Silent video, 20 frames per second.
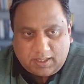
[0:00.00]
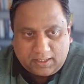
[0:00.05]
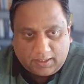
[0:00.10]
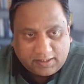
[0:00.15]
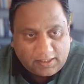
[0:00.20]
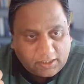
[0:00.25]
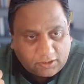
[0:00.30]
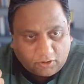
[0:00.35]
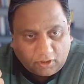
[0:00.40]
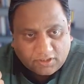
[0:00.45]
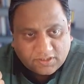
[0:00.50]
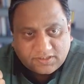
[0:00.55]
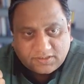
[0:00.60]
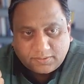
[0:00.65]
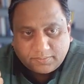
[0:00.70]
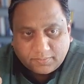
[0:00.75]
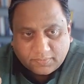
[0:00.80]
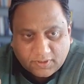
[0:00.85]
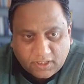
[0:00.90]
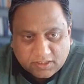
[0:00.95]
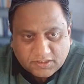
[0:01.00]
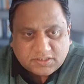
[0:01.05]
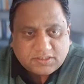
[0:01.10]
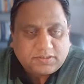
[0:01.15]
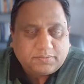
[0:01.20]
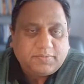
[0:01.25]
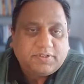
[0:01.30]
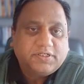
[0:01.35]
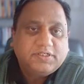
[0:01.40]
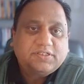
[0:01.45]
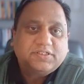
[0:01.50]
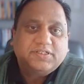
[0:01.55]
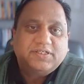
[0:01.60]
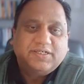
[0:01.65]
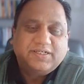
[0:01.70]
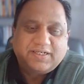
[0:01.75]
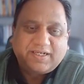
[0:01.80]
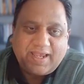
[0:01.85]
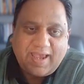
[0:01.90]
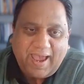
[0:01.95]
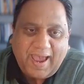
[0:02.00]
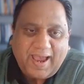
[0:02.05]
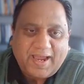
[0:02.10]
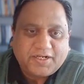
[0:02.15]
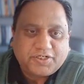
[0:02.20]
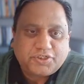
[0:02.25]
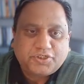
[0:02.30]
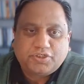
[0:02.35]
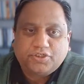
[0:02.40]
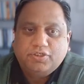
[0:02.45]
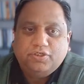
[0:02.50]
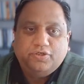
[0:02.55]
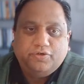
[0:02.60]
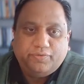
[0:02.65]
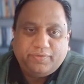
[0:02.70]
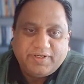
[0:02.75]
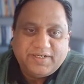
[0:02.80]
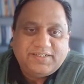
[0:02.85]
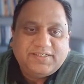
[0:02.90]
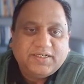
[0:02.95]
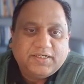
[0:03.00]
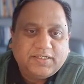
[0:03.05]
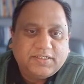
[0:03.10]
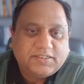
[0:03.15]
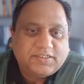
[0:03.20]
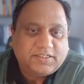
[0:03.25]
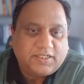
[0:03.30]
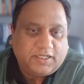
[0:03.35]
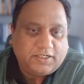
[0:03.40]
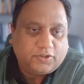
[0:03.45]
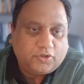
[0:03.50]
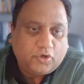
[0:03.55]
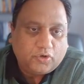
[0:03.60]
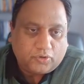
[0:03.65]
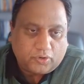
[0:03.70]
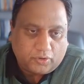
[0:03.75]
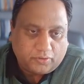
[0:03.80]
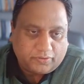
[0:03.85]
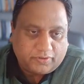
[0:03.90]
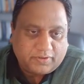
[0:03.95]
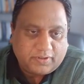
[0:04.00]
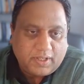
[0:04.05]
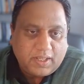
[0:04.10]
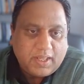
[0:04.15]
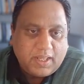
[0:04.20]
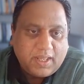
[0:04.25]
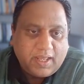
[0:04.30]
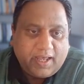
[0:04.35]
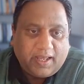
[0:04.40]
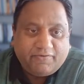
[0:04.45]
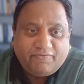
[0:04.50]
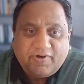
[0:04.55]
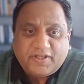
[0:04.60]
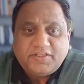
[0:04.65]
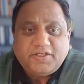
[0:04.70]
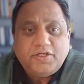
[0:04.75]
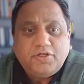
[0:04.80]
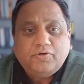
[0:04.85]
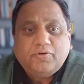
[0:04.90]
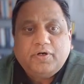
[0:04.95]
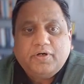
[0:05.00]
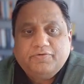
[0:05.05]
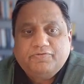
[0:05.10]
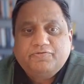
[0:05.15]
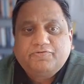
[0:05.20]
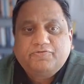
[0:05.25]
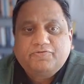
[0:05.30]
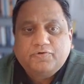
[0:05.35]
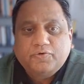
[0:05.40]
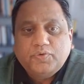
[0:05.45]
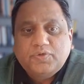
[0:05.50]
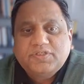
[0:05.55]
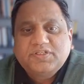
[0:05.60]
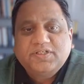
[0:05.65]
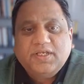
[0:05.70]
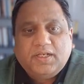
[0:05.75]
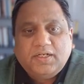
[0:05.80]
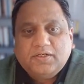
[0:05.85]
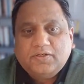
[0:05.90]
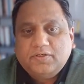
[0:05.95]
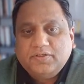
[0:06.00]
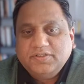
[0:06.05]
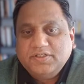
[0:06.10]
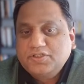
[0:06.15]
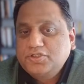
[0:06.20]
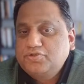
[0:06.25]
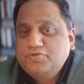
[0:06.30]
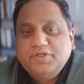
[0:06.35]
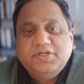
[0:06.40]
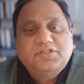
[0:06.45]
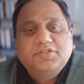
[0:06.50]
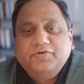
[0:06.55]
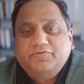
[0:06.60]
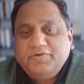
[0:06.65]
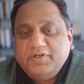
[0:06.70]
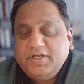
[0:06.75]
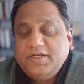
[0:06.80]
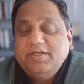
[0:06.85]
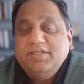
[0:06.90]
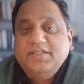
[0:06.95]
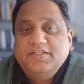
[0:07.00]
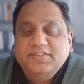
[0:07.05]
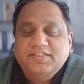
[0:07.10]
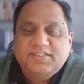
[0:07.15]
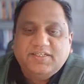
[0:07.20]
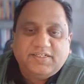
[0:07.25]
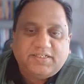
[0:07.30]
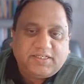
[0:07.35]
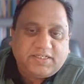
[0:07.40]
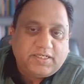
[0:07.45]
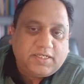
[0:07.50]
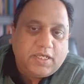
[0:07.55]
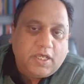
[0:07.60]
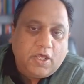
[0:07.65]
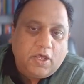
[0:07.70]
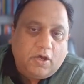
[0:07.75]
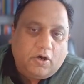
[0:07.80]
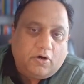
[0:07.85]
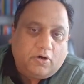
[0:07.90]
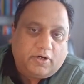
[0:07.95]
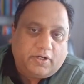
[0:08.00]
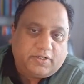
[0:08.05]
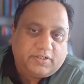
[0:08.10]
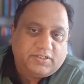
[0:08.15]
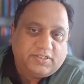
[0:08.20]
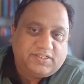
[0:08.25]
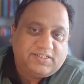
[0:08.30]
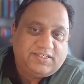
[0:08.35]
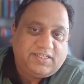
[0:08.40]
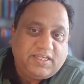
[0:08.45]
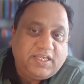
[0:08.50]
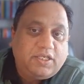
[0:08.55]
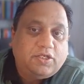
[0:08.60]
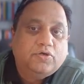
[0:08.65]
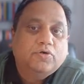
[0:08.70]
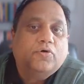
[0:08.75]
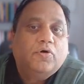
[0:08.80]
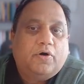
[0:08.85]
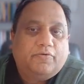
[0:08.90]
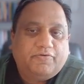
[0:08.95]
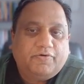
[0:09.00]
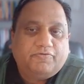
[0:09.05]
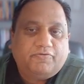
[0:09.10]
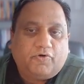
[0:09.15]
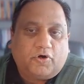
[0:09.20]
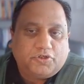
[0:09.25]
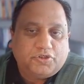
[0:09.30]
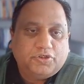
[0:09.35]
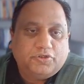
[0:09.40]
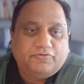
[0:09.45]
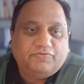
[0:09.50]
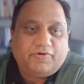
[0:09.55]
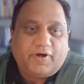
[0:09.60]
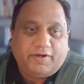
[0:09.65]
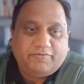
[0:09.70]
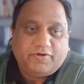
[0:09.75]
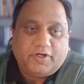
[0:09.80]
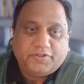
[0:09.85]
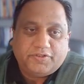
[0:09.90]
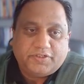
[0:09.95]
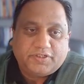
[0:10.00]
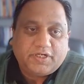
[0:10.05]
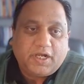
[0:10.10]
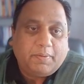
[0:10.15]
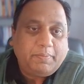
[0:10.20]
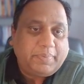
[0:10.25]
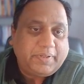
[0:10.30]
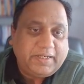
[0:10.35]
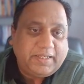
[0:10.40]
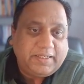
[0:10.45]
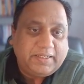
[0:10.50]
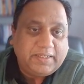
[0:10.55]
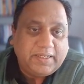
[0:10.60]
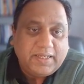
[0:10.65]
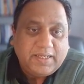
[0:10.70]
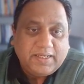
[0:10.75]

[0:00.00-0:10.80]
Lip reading: He calls them customers, cash, returns, and growth. And whether you are a fruit seller on the streets of an Indian city or the CEO of a Fortune 500 company,